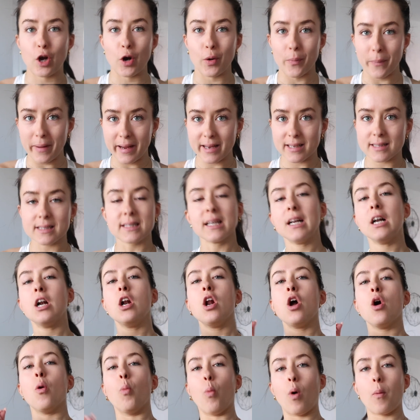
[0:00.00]
gummies,
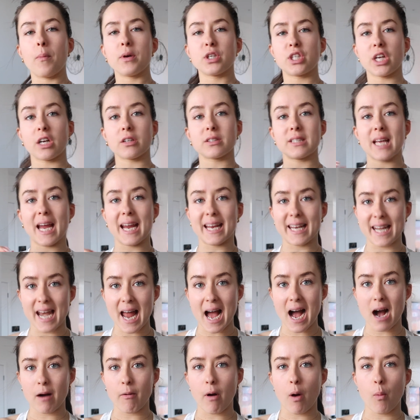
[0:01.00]
one which I'll take
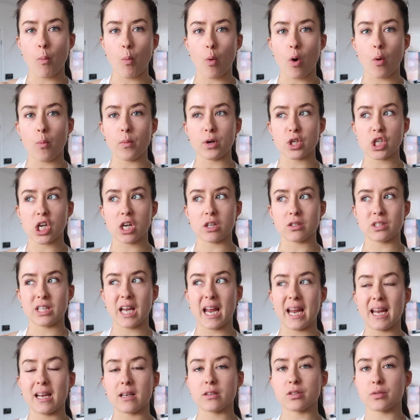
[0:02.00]
now and one which I'll
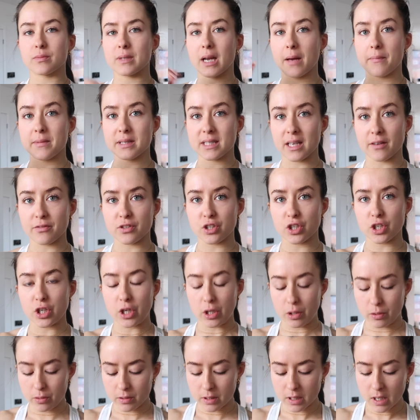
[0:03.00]
take sometime this
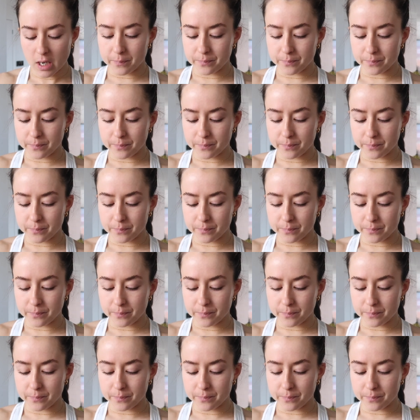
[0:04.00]
afternoon.